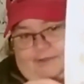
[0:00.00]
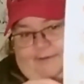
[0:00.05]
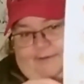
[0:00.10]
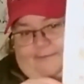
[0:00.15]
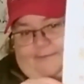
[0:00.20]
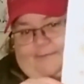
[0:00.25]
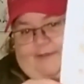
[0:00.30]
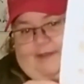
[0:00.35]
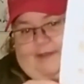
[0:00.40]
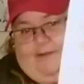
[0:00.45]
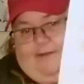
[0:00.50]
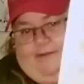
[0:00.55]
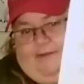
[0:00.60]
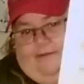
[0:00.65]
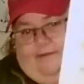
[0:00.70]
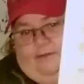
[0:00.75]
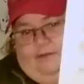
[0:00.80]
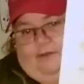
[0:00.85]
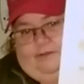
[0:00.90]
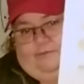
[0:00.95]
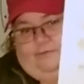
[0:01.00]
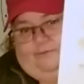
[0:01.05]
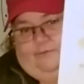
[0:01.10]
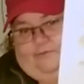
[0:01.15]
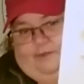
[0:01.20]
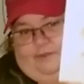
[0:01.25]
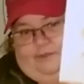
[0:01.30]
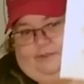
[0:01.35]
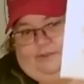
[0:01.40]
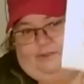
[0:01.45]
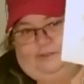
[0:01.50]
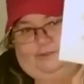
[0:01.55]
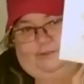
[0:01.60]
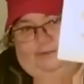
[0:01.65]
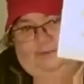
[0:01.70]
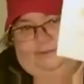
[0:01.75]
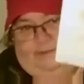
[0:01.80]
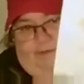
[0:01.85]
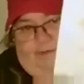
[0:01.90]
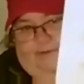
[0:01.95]
And now I have lots of reflections. So
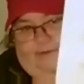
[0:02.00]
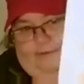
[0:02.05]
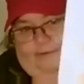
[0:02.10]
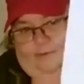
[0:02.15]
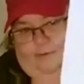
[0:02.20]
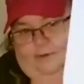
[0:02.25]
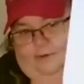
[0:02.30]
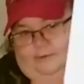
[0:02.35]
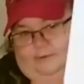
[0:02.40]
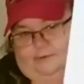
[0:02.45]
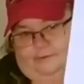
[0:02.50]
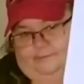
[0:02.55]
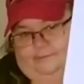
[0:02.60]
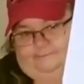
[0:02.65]
let's see how it works.